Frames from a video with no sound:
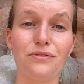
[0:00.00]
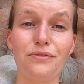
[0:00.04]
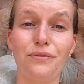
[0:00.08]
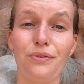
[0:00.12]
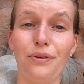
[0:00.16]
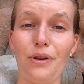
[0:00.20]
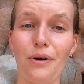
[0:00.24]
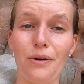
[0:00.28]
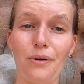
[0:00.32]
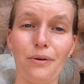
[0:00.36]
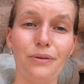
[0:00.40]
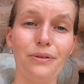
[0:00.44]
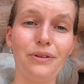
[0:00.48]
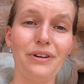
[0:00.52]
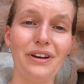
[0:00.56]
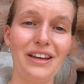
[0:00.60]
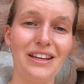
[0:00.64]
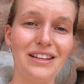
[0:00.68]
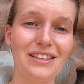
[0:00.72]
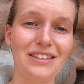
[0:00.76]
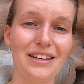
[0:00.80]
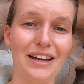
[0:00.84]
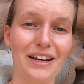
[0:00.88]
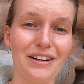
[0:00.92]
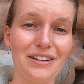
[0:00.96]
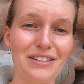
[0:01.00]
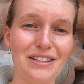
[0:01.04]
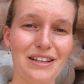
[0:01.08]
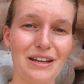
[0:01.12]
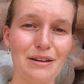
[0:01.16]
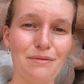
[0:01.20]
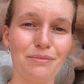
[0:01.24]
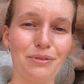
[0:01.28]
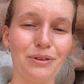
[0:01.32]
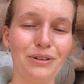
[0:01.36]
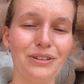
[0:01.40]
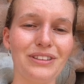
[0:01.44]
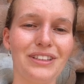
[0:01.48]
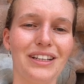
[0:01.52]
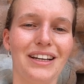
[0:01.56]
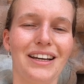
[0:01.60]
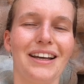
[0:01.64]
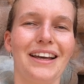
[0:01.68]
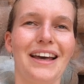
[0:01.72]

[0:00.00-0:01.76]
flow inside the temple.